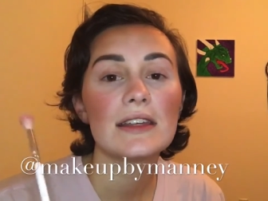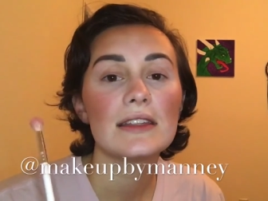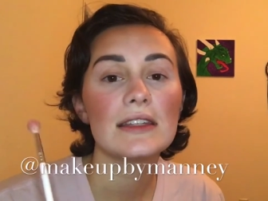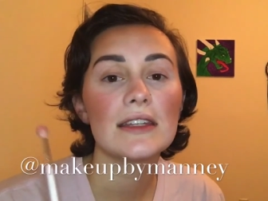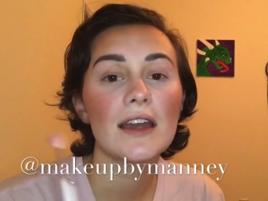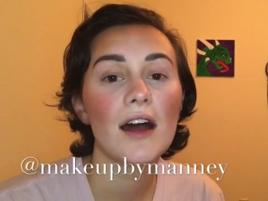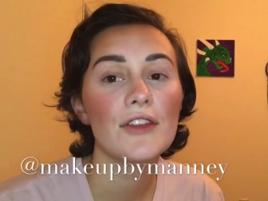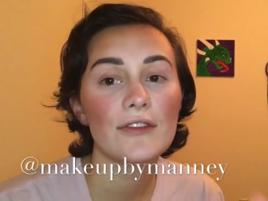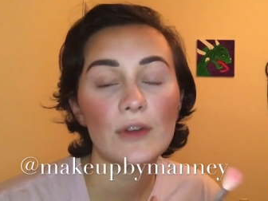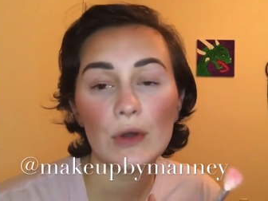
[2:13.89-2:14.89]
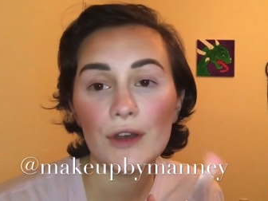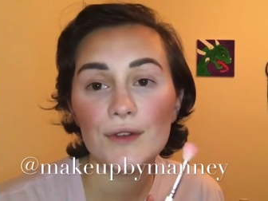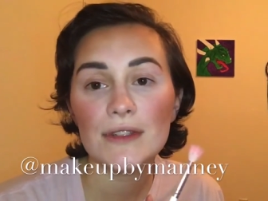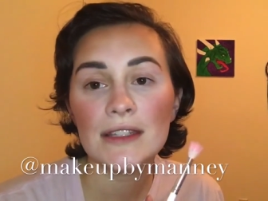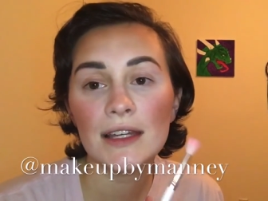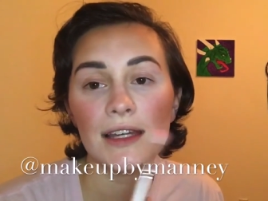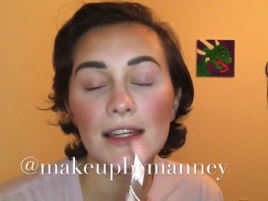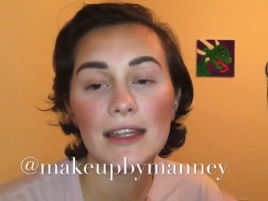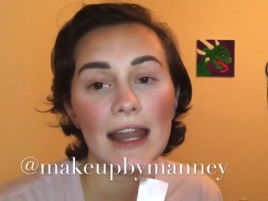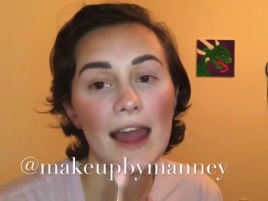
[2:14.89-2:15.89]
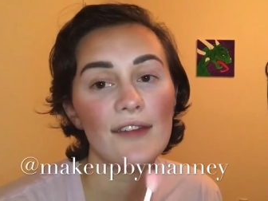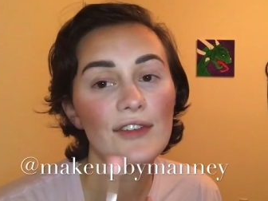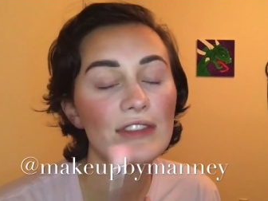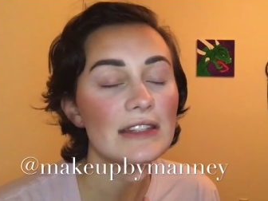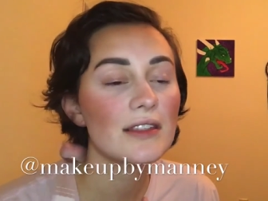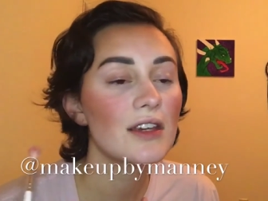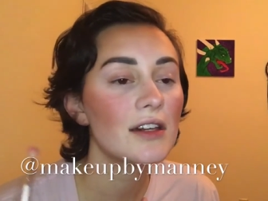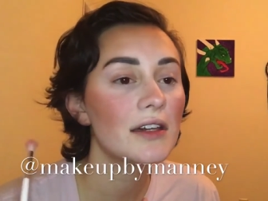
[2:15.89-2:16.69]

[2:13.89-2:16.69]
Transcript: the other photos that I have of this look,